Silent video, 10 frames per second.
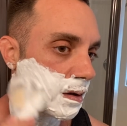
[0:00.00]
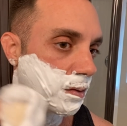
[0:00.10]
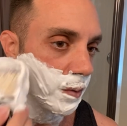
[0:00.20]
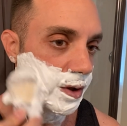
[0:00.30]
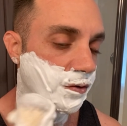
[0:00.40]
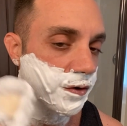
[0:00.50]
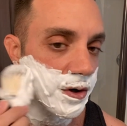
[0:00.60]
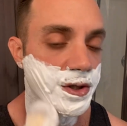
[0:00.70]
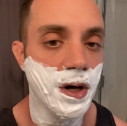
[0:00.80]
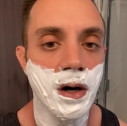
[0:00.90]
When you
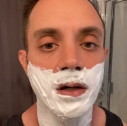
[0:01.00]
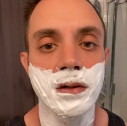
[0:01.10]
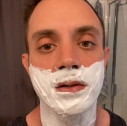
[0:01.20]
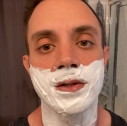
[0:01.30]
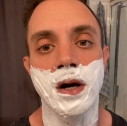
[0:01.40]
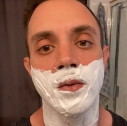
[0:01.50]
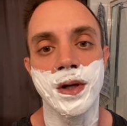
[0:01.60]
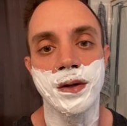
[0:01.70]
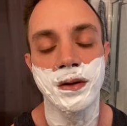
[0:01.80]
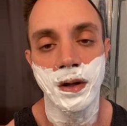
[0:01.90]
first start, start
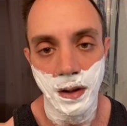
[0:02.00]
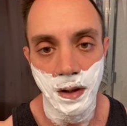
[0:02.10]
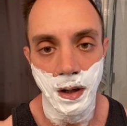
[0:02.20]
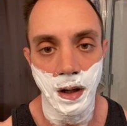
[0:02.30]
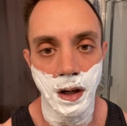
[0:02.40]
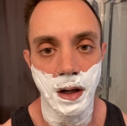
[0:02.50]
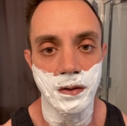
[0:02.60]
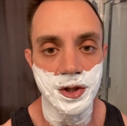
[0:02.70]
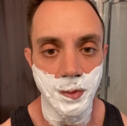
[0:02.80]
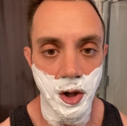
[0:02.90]
with a
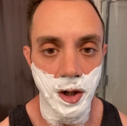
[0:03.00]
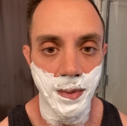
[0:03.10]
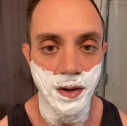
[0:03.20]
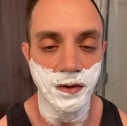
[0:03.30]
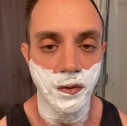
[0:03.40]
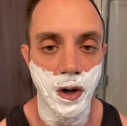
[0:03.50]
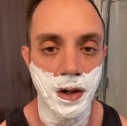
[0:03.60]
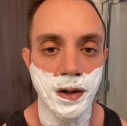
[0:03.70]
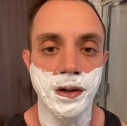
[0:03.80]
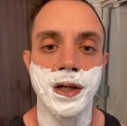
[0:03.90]
small amount of
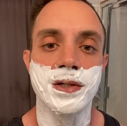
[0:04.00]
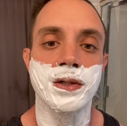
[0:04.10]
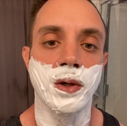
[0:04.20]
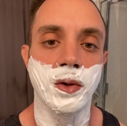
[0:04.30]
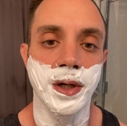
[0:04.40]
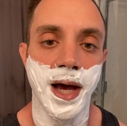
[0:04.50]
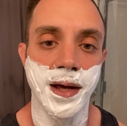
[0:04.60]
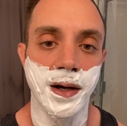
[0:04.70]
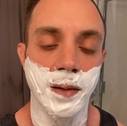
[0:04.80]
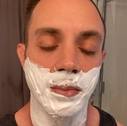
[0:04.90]
water and slowly
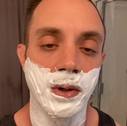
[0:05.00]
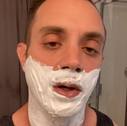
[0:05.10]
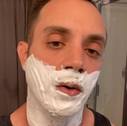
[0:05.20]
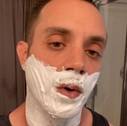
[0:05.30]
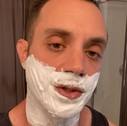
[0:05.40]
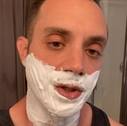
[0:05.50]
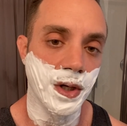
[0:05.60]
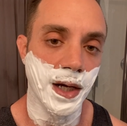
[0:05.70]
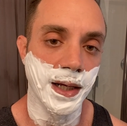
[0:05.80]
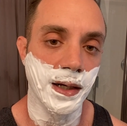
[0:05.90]
add up. Once you
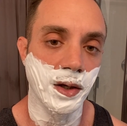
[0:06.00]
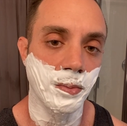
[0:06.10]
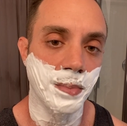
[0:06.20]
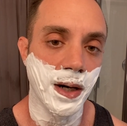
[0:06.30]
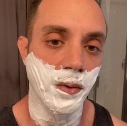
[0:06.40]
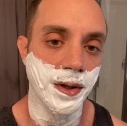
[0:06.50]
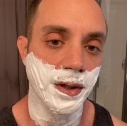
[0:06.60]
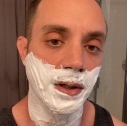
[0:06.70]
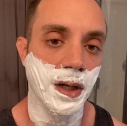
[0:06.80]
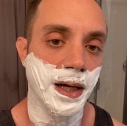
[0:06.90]
kind of get a little better with
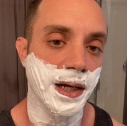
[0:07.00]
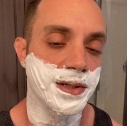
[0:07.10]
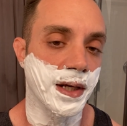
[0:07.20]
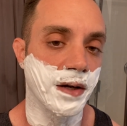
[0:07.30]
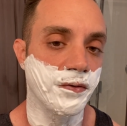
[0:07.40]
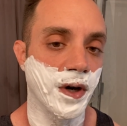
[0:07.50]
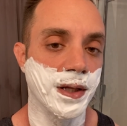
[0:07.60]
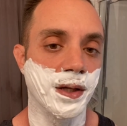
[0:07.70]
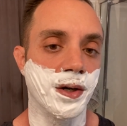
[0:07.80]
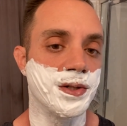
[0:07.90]
it, like I said, I find
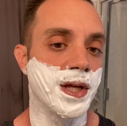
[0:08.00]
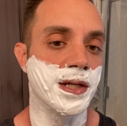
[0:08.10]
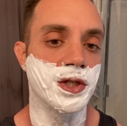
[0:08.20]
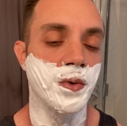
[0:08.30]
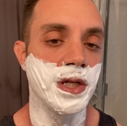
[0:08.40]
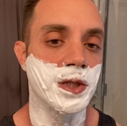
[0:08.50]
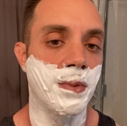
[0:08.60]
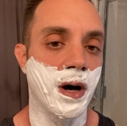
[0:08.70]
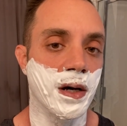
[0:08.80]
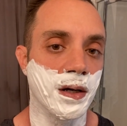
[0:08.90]
that there's that sweet
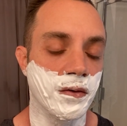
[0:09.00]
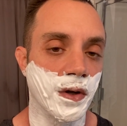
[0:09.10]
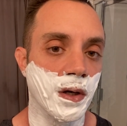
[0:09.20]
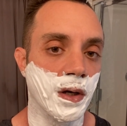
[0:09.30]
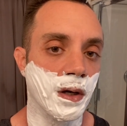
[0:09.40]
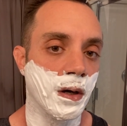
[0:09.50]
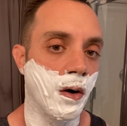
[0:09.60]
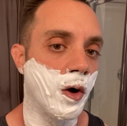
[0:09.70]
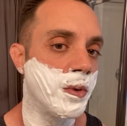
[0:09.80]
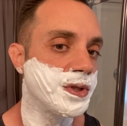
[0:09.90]
spot of
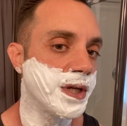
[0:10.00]
almost